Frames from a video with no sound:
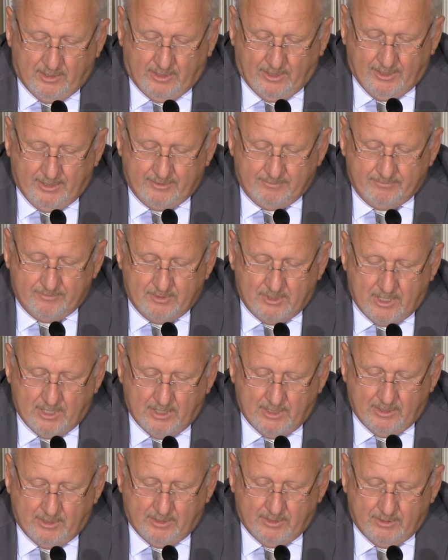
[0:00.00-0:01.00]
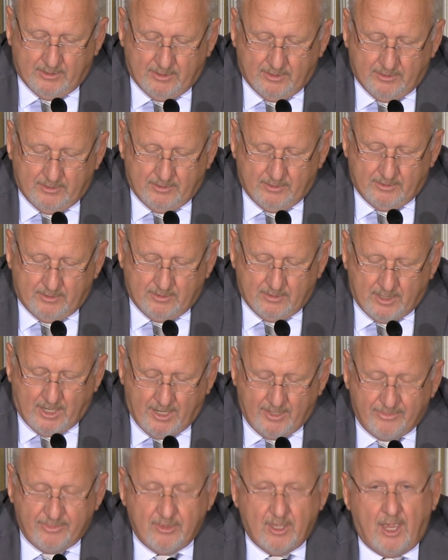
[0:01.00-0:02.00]
I
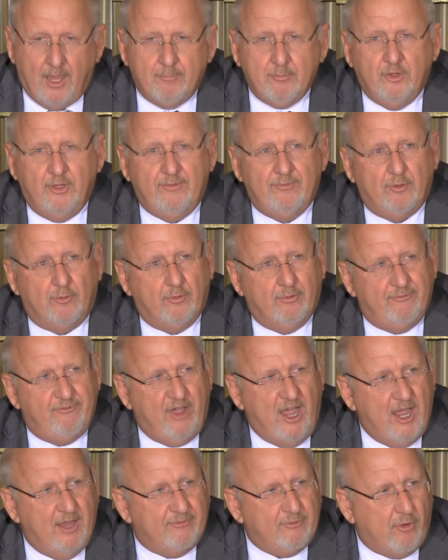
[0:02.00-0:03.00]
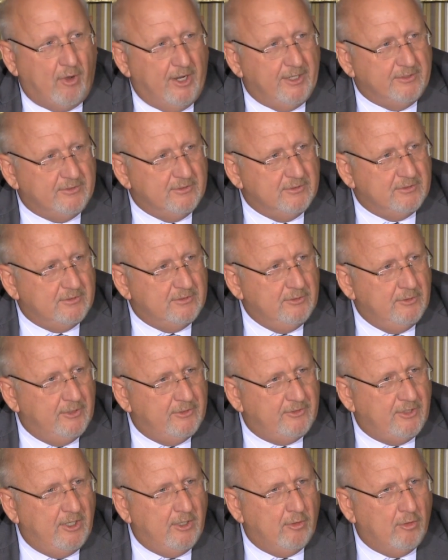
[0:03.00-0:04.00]
believe there were five crises. You
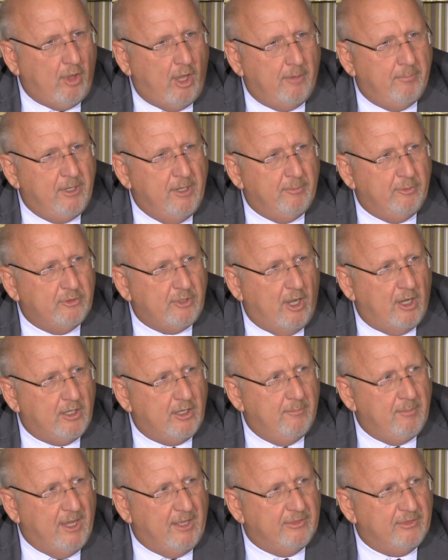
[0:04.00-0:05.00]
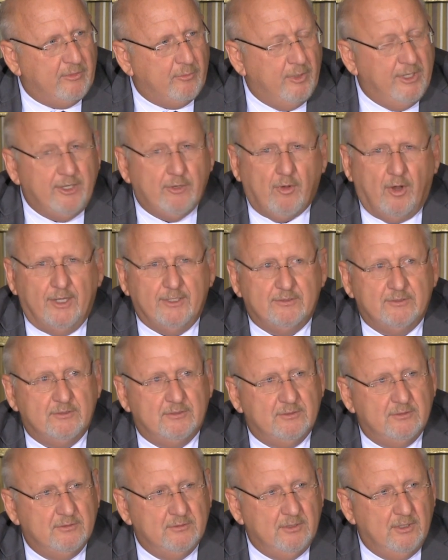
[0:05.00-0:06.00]
hear a lot of people talking about three
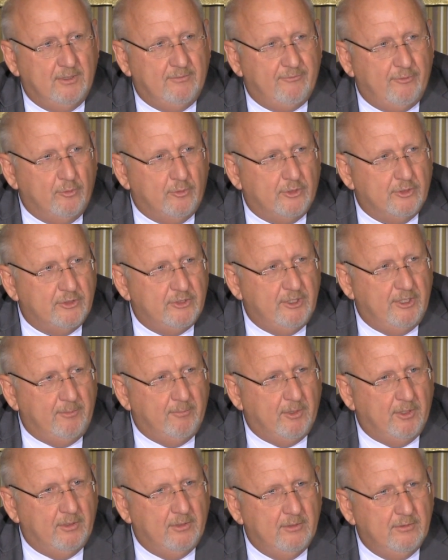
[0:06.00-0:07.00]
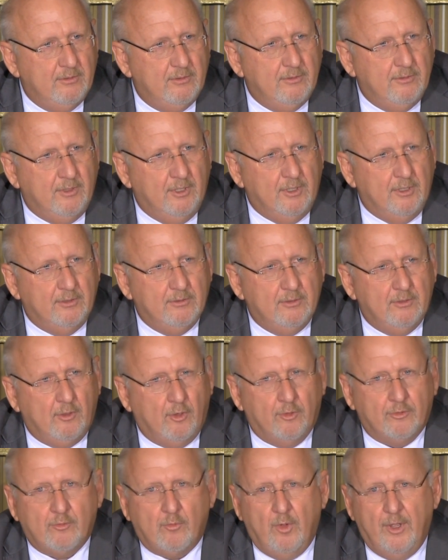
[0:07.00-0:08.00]
crises at Fukushima: the
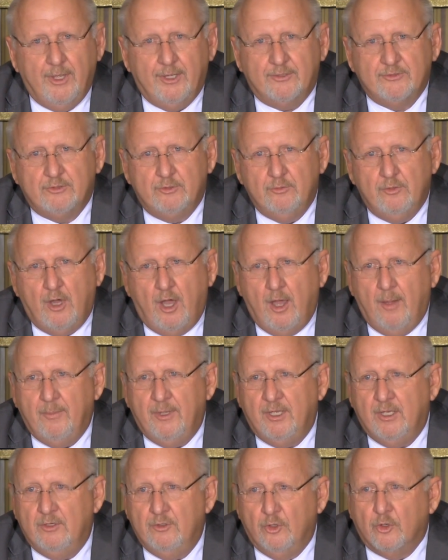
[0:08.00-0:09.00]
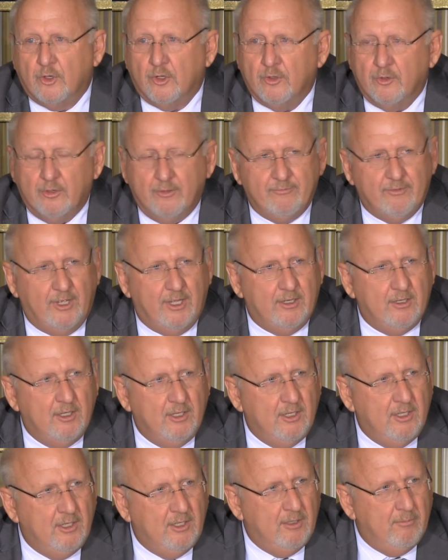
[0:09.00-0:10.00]
earthquake, tsunami, and nuclear event.
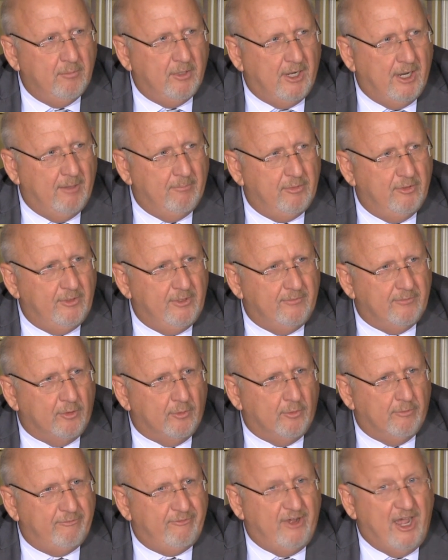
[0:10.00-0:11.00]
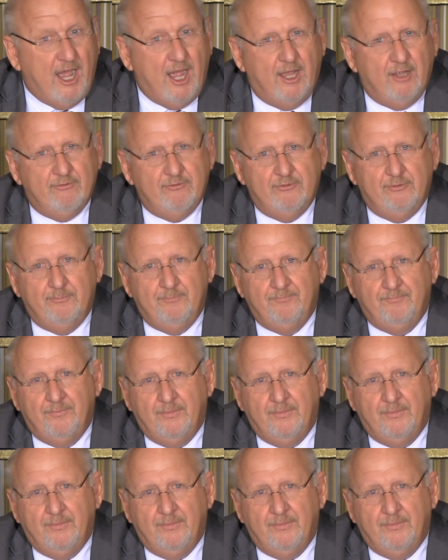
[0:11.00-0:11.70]
But I believe there were five.